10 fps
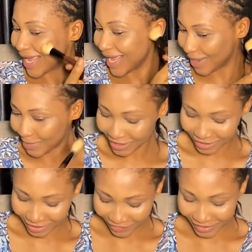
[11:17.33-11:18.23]
I'm
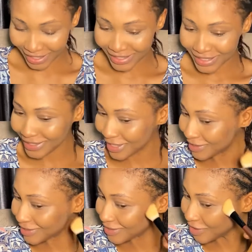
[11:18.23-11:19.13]
actually really excited
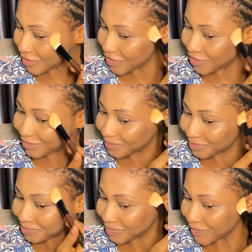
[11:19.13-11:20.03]
today. I don't know,
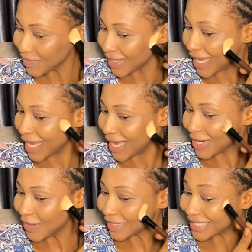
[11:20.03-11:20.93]

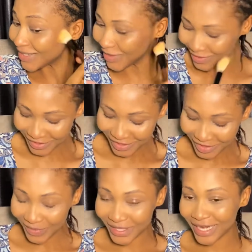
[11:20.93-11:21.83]
God is about doing
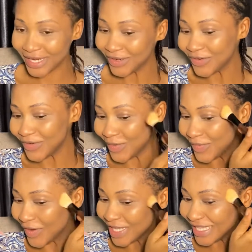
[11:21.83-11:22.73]
something I don't know
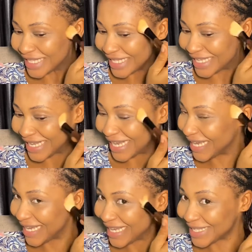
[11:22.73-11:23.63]
about. Yeah,
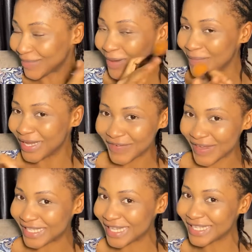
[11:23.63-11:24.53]
he's about
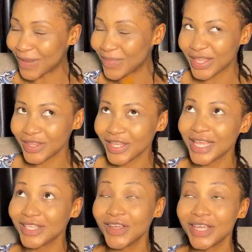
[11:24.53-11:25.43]
manifesting something
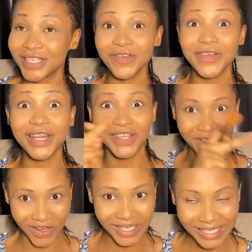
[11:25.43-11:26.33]
he's already
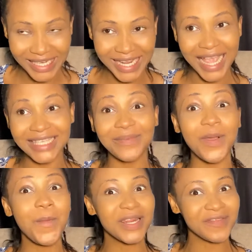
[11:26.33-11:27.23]
done. Yeah, he's
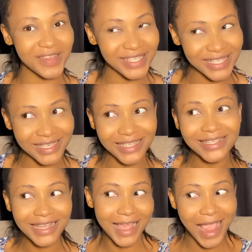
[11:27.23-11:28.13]
about manifesting it.
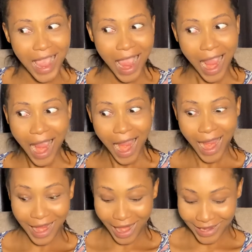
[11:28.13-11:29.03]

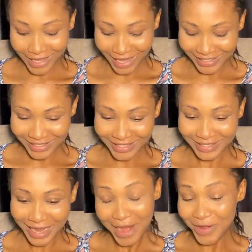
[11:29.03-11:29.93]
I guess
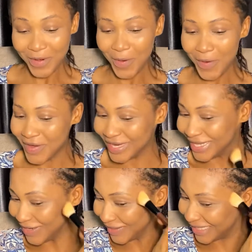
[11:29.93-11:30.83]
I know, you know.